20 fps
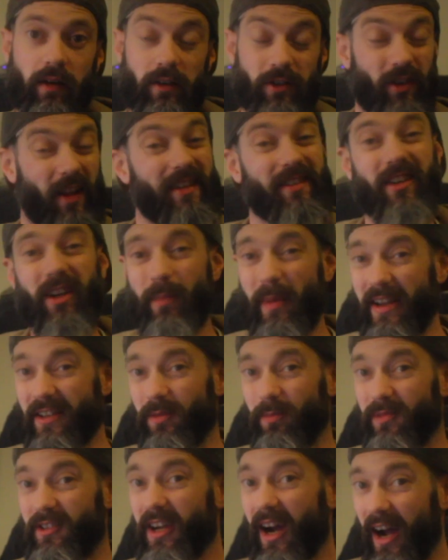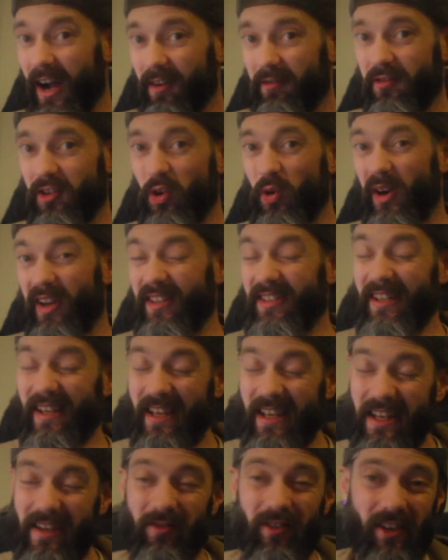So that's going to make some tough units
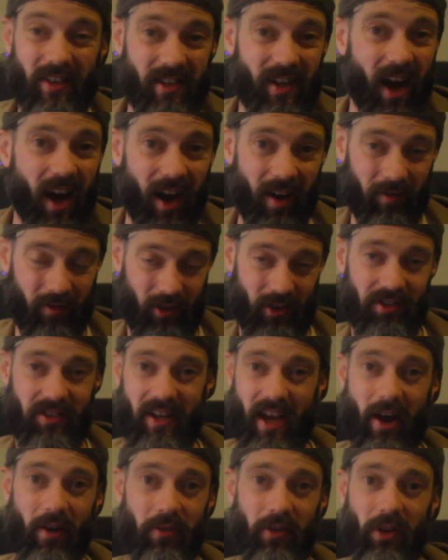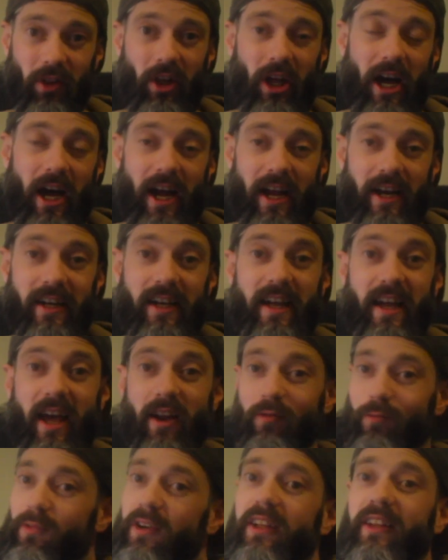even tougher down the line
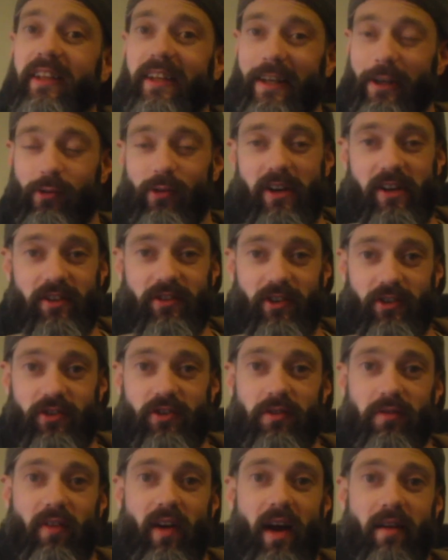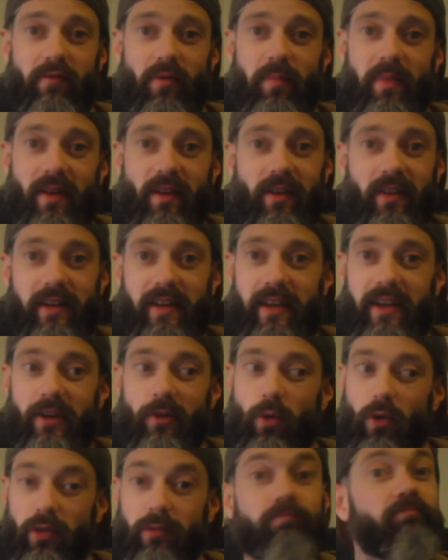and really increase their
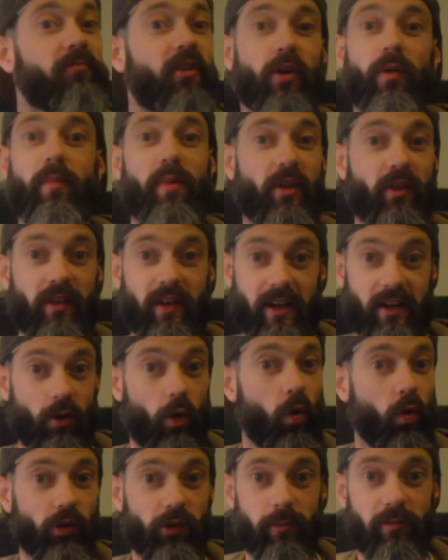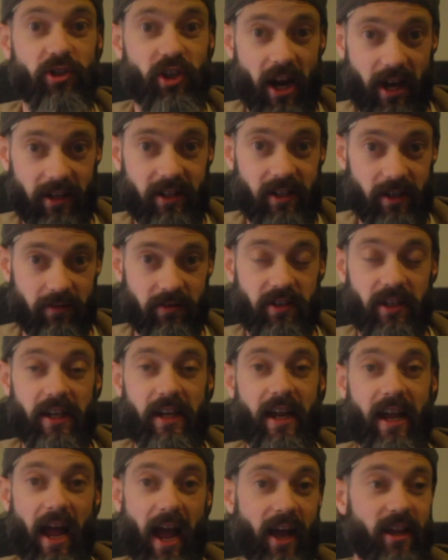survivability or their ability to hold objectives
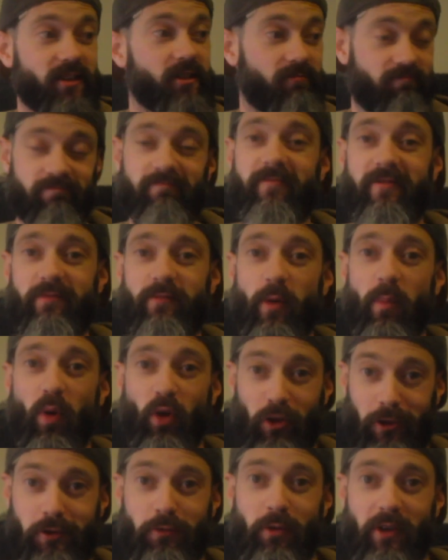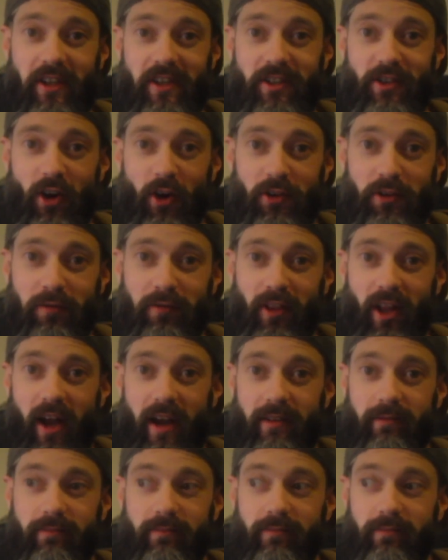as the bullets really start to
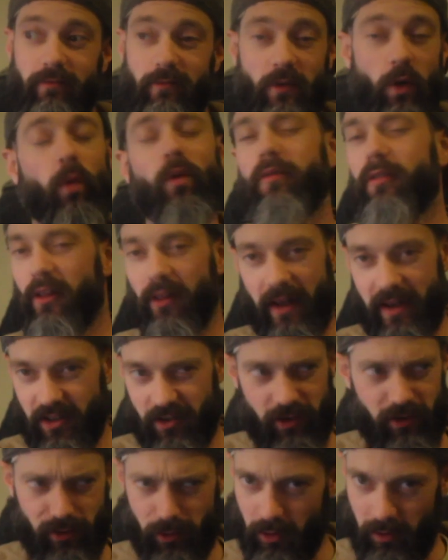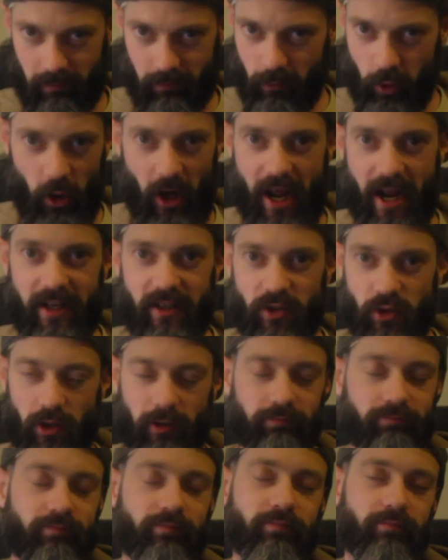fly. Or the lasers or grenades
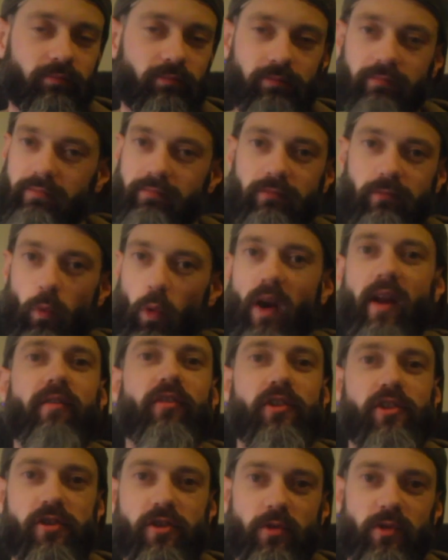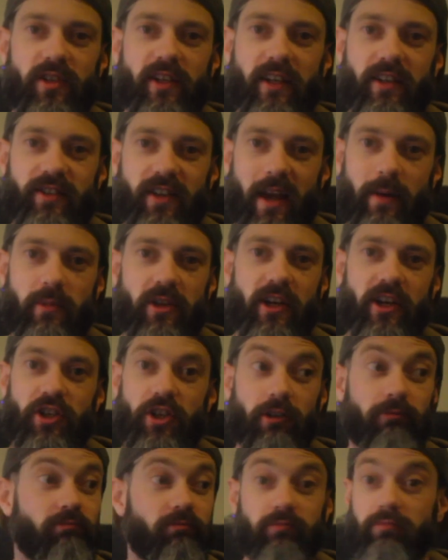or whatever you're using as
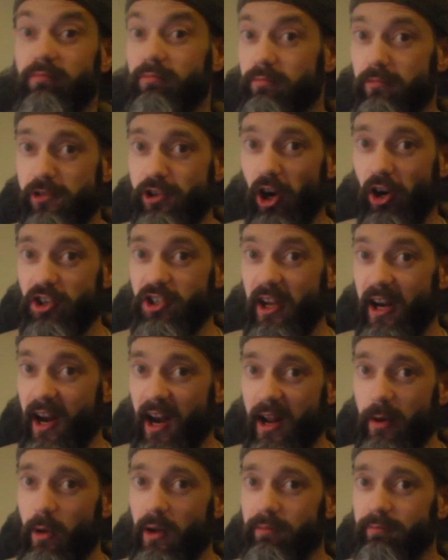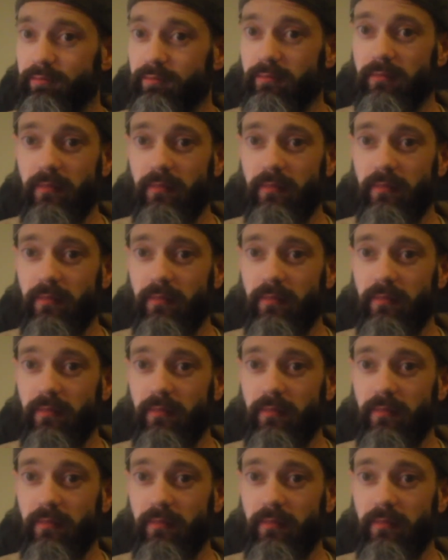ammunition. Junk jet, anyone?